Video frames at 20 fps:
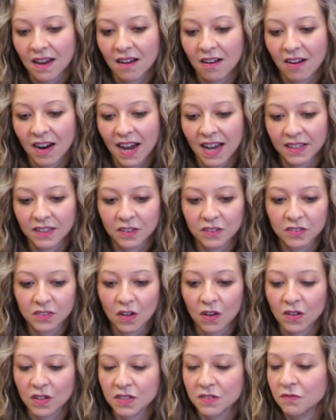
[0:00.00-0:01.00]
adult
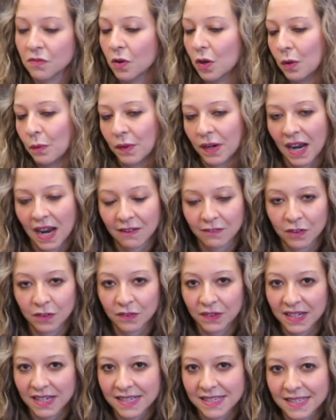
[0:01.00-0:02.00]
dogs for whatever
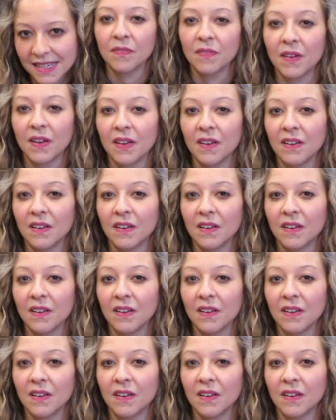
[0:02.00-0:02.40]
reason.